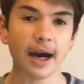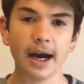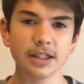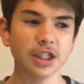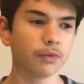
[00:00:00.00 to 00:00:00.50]

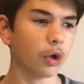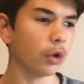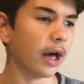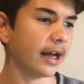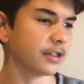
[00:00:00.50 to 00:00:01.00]
Archie
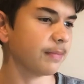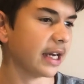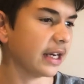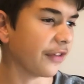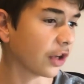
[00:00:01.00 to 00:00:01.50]
Rawl asked me
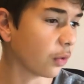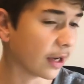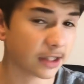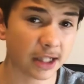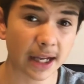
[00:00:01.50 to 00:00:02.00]
another
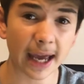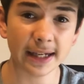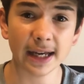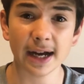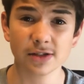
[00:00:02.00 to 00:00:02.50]
question, and
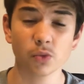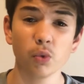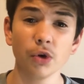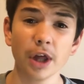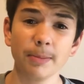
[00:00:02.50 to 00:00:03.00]
he asked,
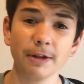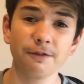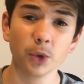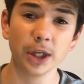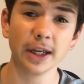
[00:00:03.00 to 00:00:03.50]
will there be
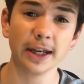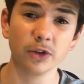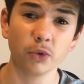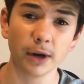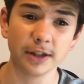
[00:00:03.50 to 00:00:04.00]
footy in
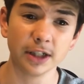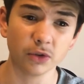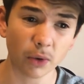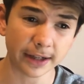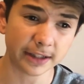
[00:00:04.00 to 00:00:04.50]

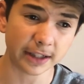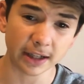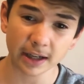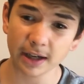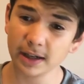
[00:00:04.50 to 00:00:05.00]
2020?
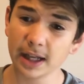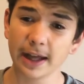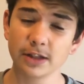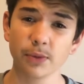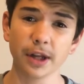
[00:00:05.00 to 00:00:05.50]
Now
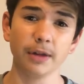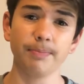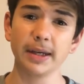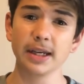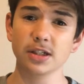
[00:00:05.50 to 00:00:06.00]
that's one of the
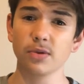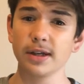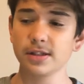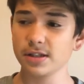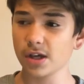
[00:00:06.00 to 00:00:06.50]
biggest
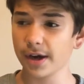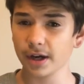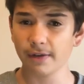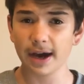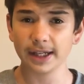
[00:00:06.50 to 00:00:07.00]
questions going
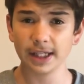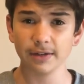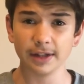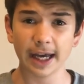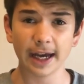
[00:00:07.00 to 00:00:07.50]
around
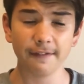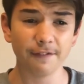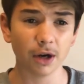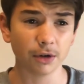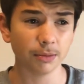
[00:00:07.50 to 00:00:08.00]
here in the
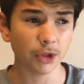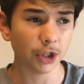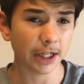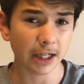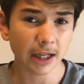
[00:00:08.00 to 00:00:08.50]
AFL
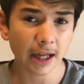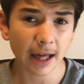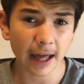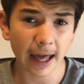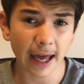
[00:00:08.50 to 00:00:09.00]
community.
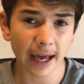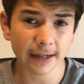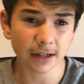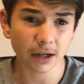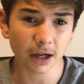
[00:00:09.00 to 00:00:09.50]

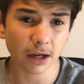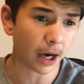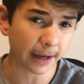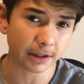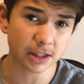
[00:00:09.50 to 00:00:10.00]
And
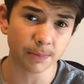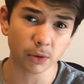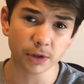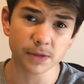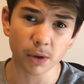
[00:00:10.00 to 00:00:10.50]
my
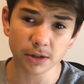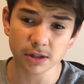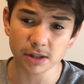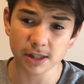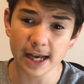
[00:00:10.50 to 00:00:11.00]
simple response
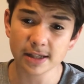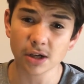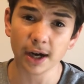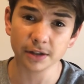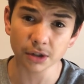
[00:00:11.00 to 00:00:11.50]
is
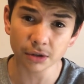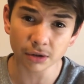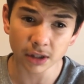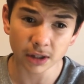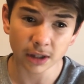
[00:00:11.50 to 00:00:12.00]
yes, I
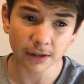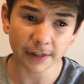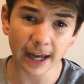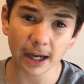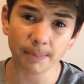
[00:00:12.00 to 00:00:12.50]
do.
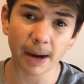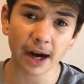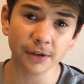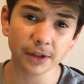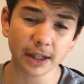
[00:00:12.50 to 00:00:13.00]
They
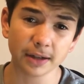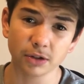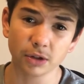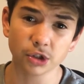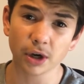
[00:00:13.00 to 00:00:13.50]
apparently are
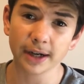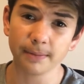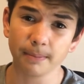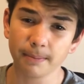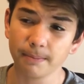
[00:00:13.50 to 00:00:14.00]
trying
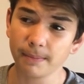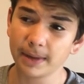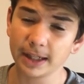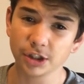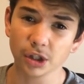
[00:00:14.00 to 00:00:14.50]

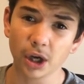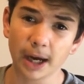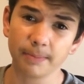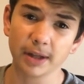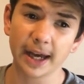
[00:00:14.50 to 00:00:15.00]
to, in
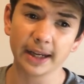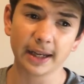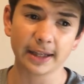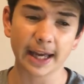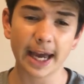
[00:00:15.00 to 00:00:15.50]
July, play
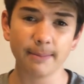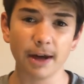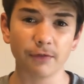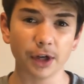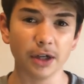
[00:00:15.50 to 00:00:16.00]
a game
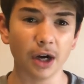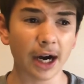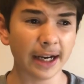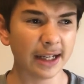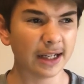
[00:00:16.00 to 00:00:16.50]
every
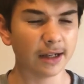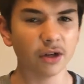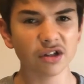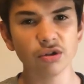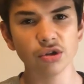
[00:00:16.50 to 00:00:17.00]
night.
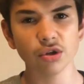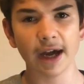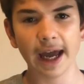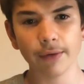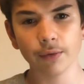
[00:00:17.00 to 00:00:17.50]
Not too sure
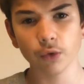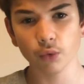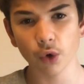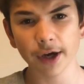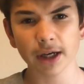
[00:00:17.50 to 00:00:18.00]
how it would
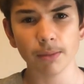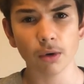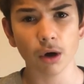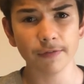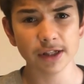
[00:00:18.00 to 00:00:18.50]
work.
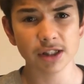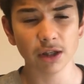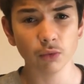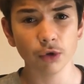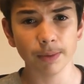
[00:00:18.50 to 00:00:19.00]
Obviously,
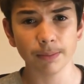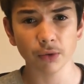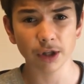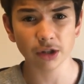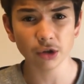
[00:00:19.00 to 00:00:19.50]
it would be
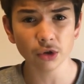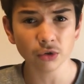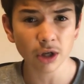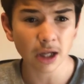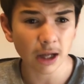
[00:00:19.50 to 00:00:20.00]
pretty
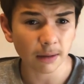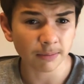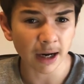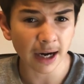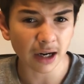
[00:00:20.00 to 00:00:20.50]
cool.
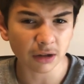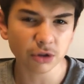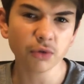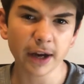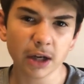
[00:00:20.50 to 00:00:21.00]
But I
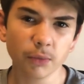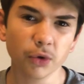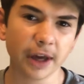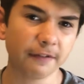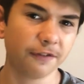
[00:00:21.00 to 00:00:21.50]
do reckon we'll
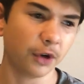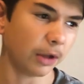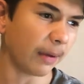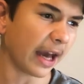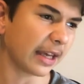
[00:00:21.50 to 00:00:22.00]
get footy
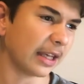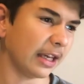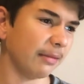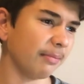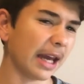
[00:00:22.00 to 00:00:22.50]
back
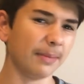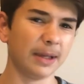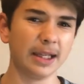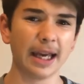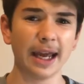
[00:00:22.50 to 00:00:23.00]
in
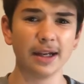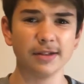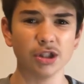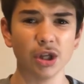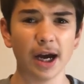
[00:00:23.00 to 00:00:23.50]
maybe end
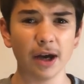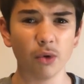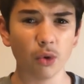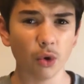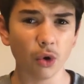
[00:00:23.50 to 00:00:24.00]
of July
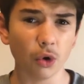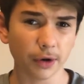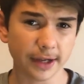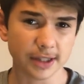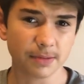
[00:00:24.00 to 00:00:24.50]
or
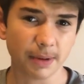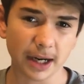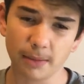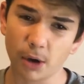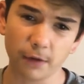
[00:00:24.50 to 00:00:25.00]
August.
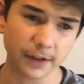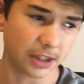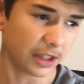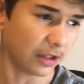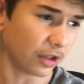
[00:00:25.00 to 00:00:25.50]
But I'm
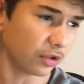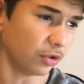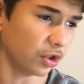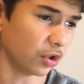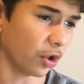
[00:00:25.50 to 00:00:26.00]
obviously not
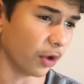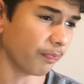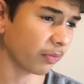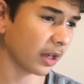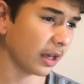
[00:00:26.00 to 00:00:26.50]
too sure.